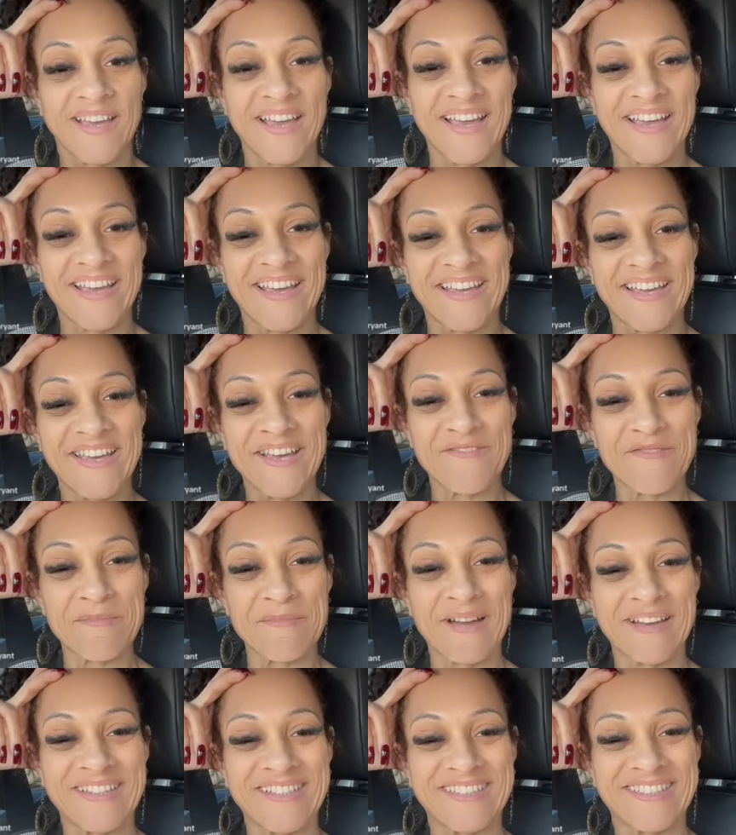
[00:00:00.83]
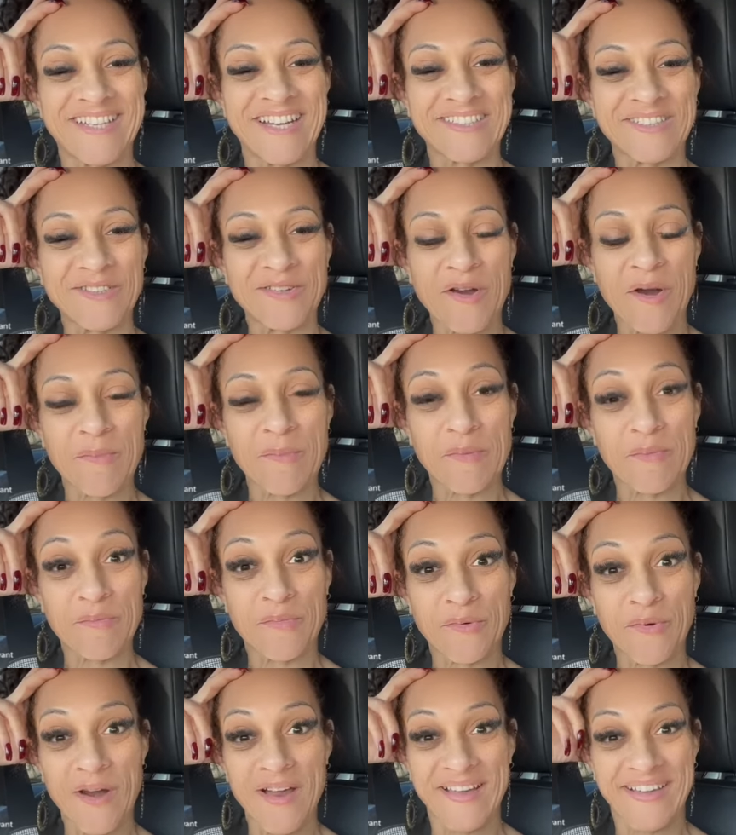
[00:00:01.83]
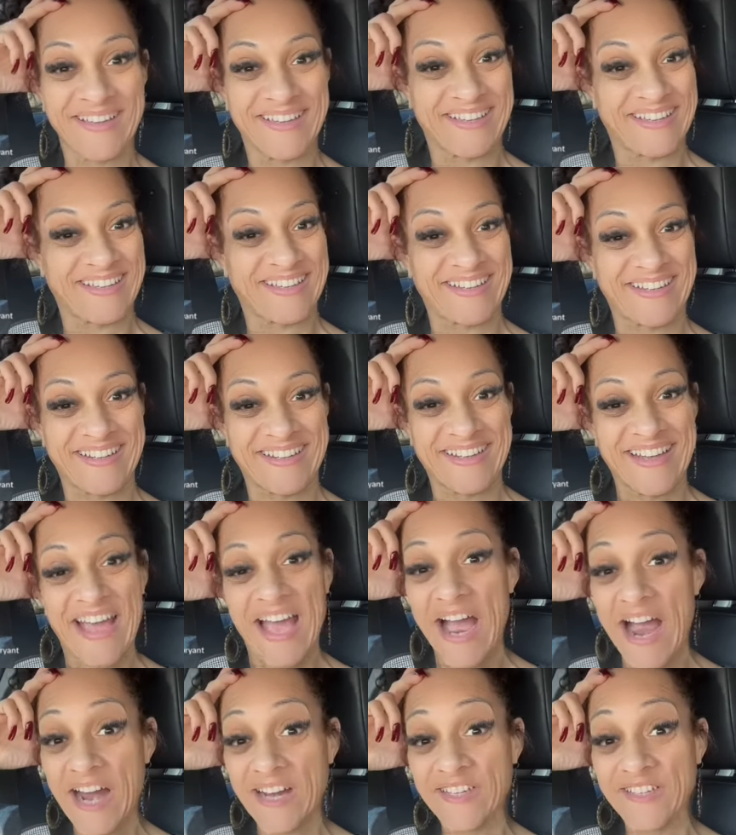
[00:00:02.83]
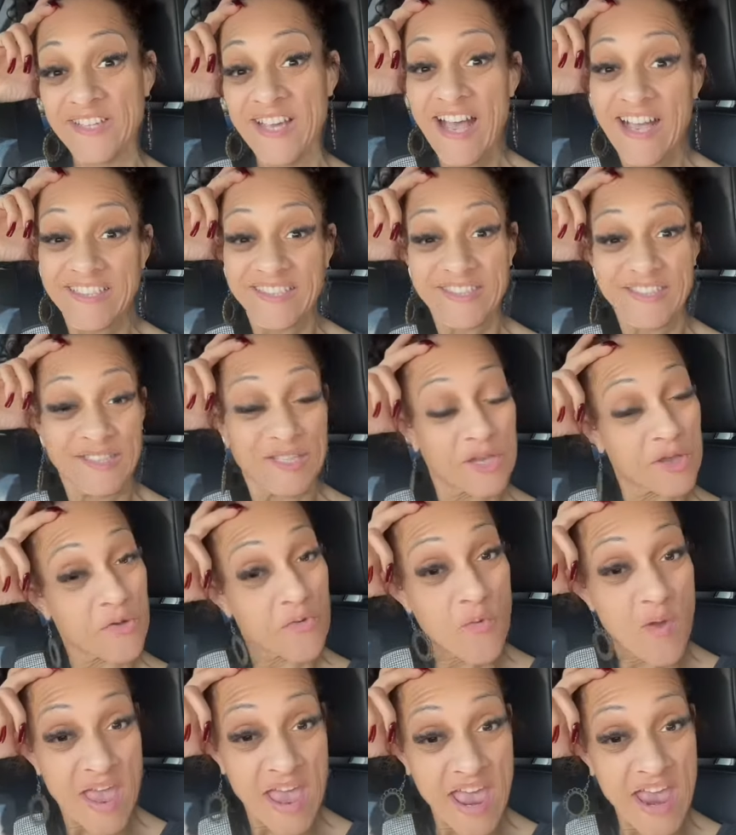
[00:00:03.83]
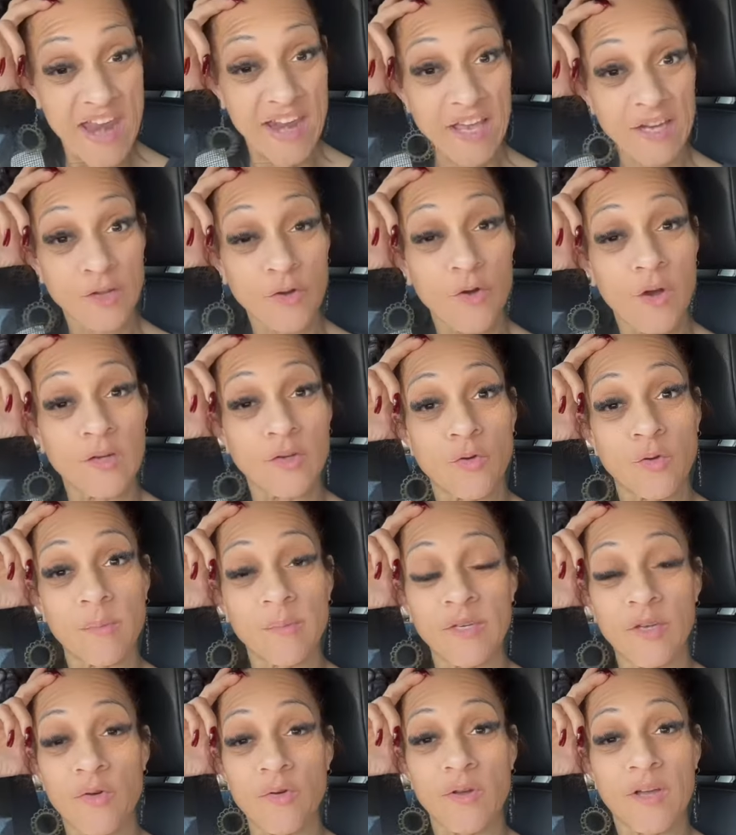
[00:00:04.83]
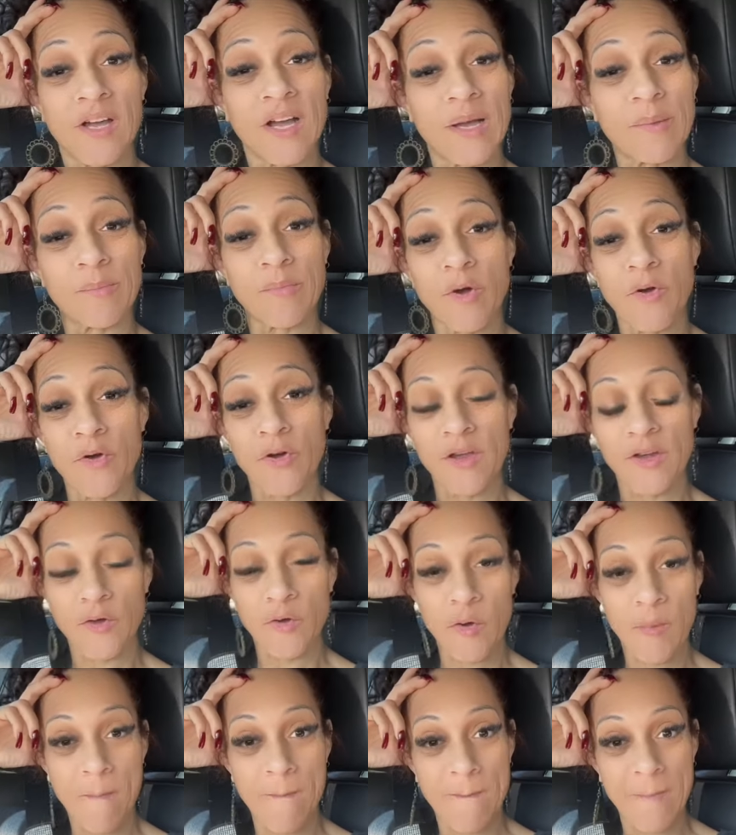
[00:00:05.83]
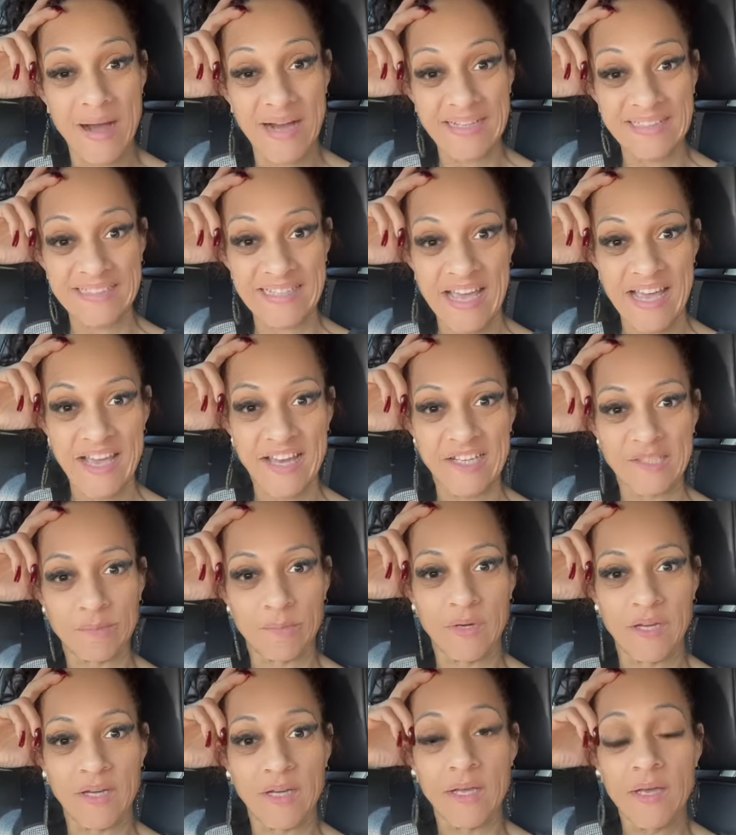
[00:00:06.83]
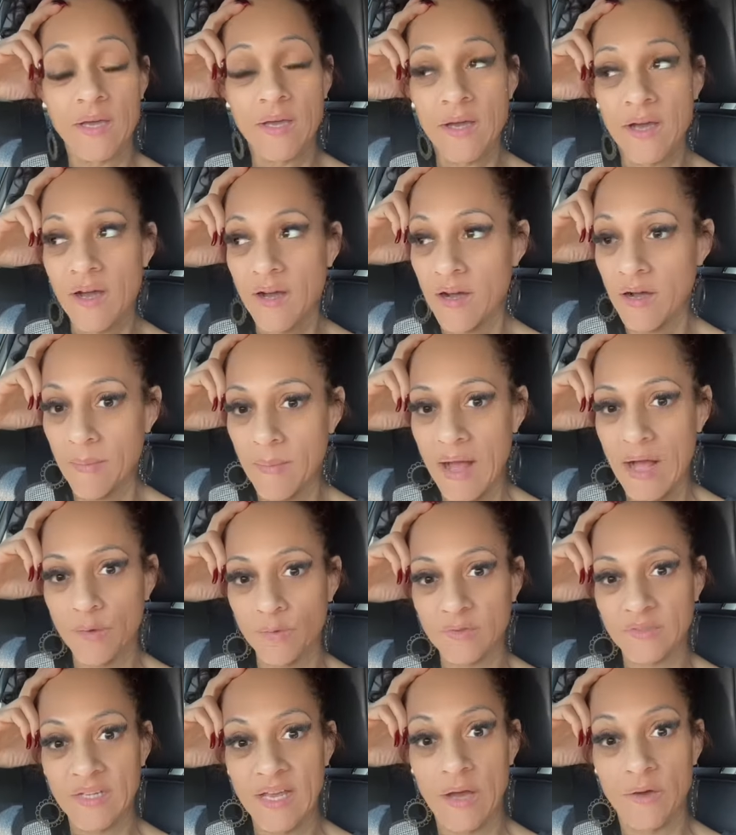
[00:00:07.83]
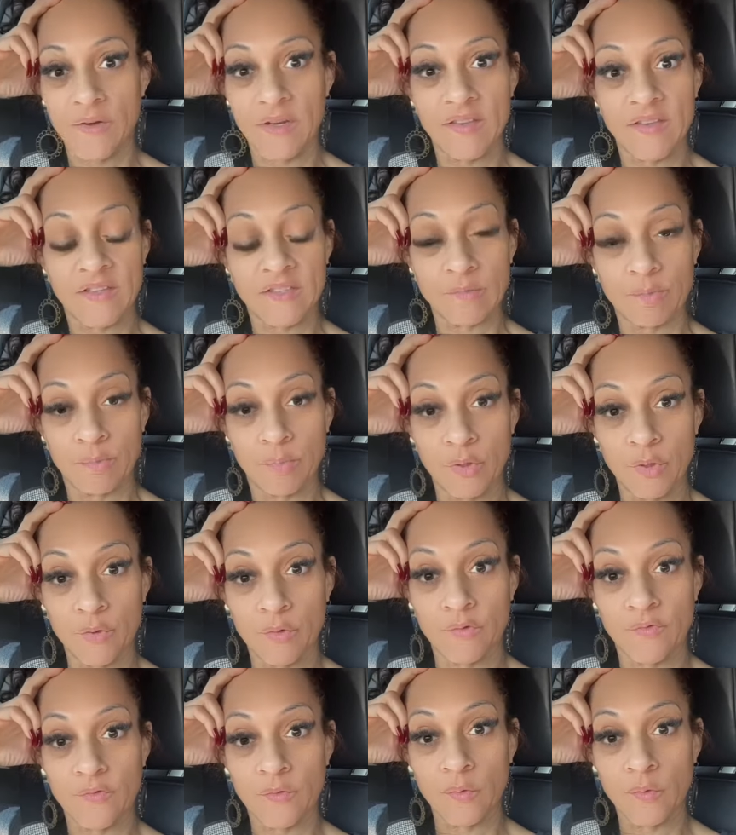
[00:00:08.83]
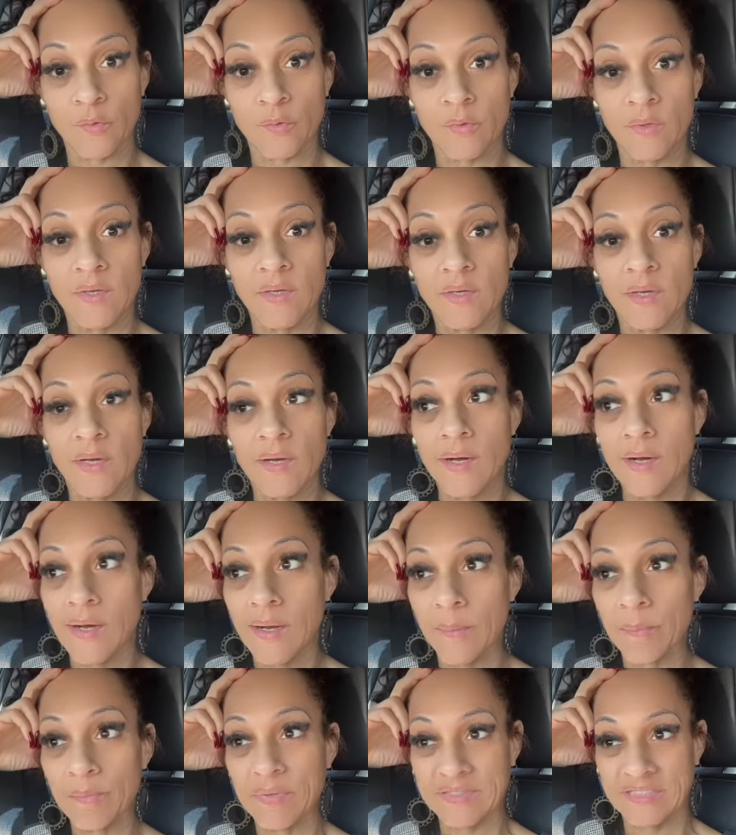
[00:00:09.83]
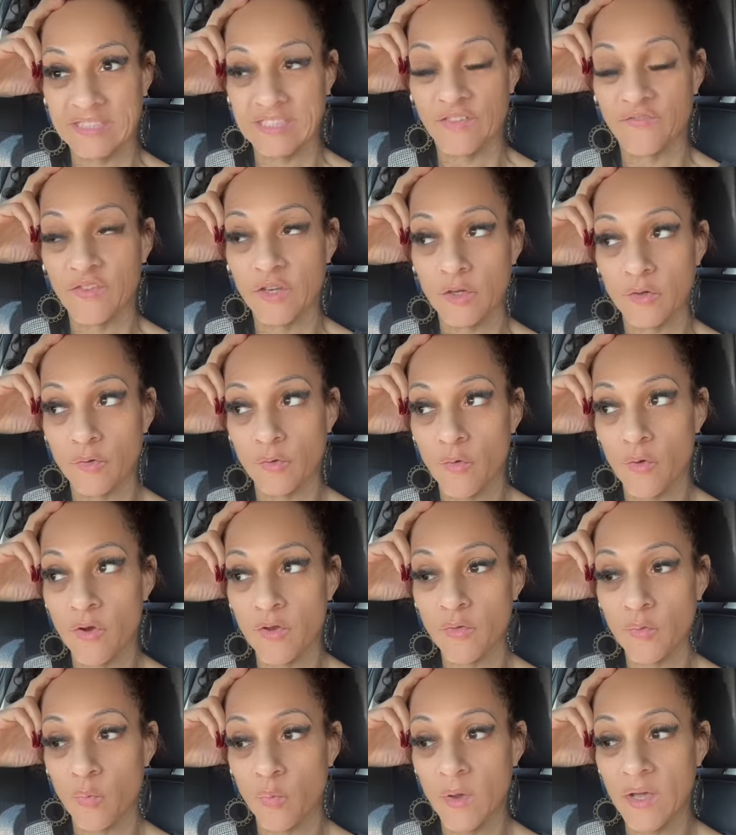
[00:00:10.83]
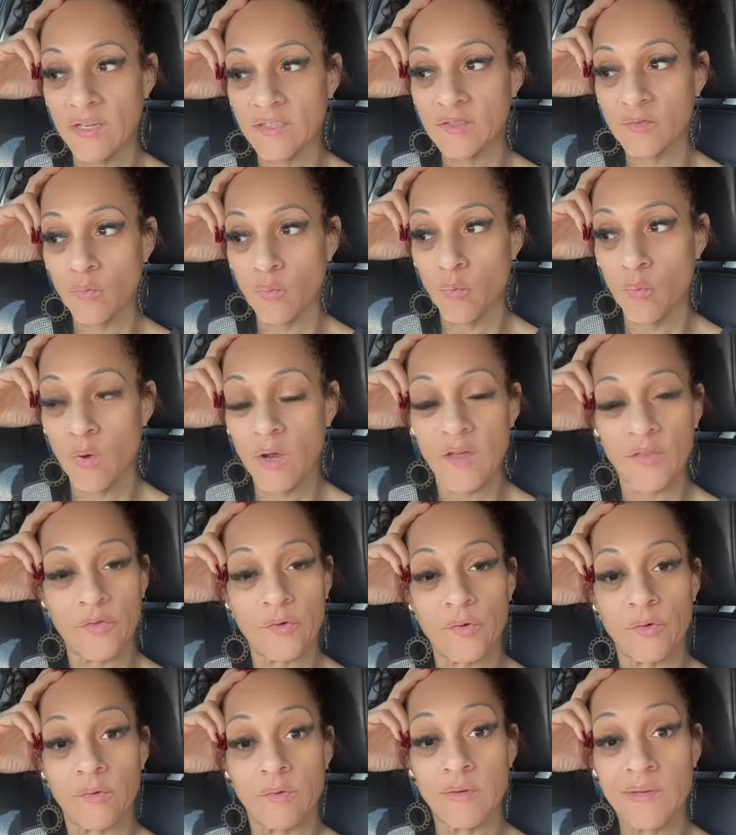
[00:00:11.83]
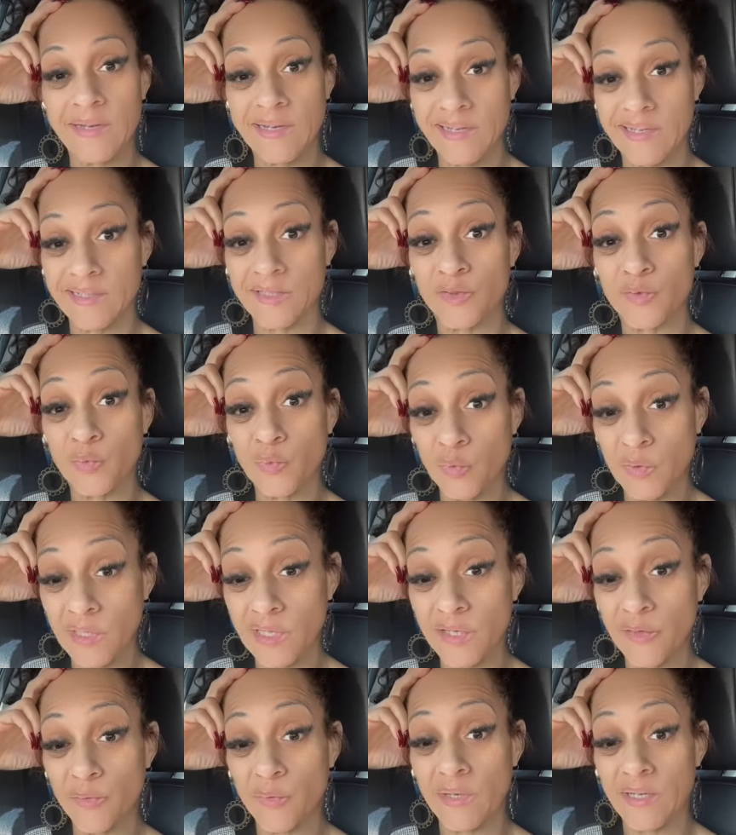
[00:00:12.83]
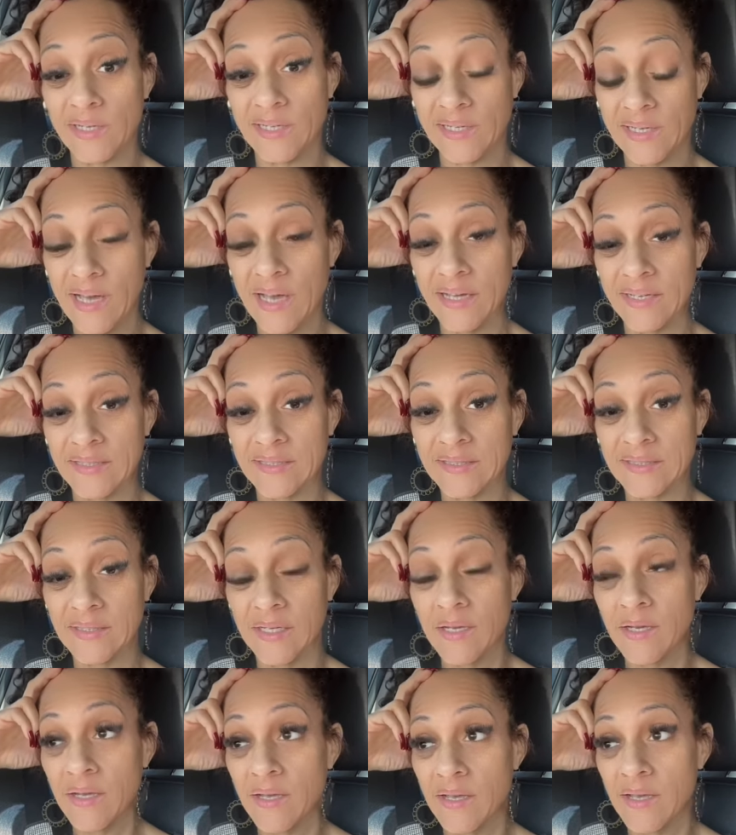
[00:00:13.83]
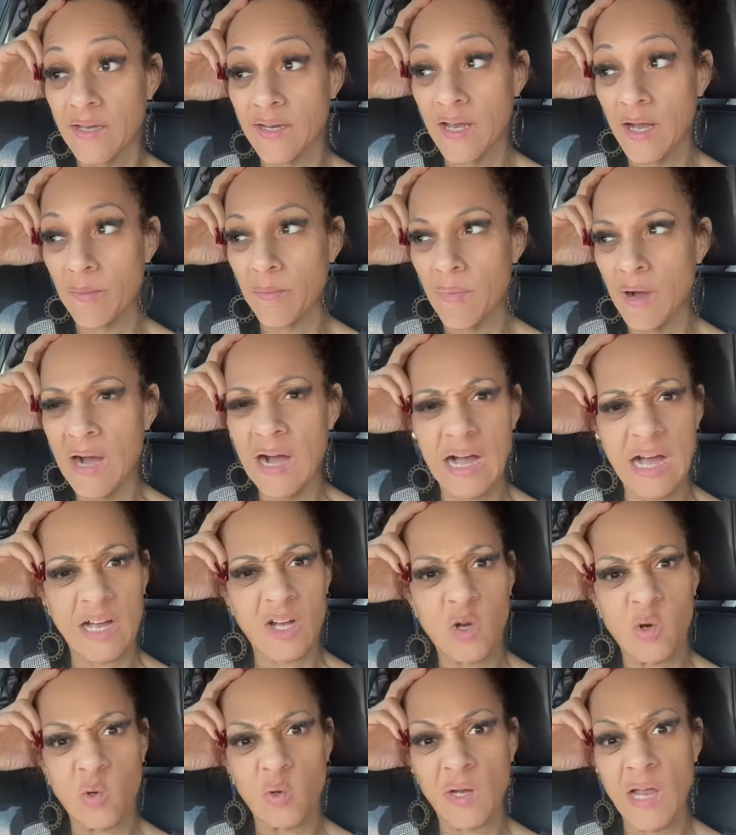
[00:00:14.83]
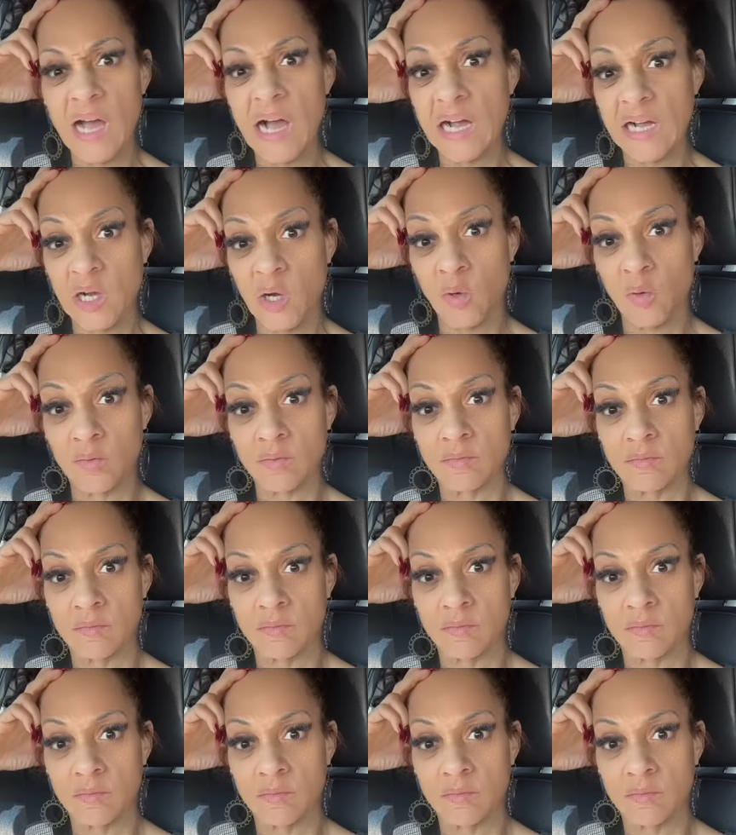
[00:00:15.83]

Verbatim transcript: Hey everybody, it's Dr. Carmen Bryant. How you guys doing? I know I normally don't come on on Mondays, but um, I was out in this beautiful uh, Pacific Northwest weather. It is really, really nice, and I'm hot, cold, hot, cold.